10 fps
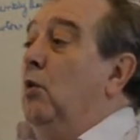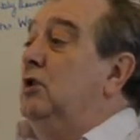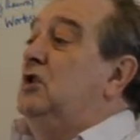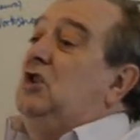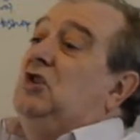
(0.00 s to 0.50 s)

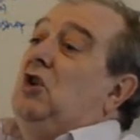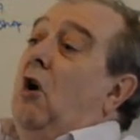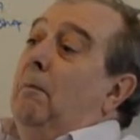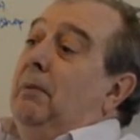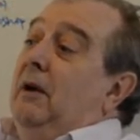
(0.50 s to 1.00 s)
would
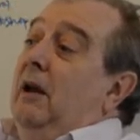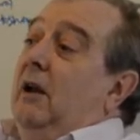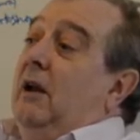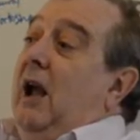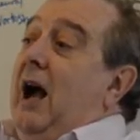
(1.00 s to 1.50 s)
stop
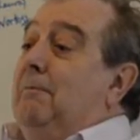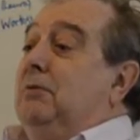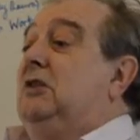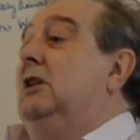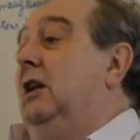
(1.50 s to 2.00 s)

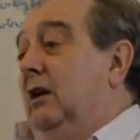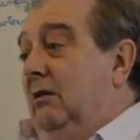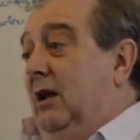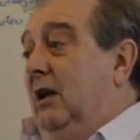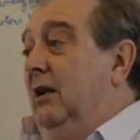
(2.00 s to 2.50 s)

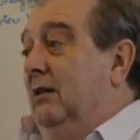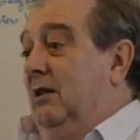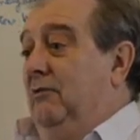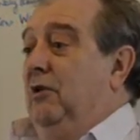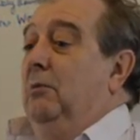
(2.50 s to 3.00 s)
absolutely
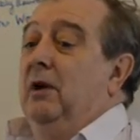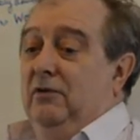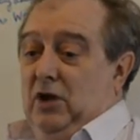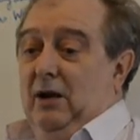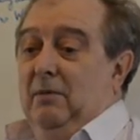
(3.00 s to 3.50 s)
the four
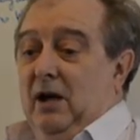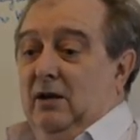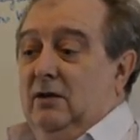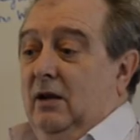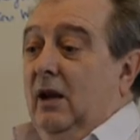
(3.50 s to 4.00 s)
move
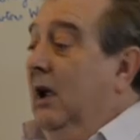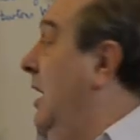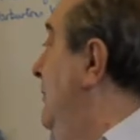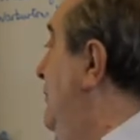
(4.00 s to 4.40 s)
checkmate. In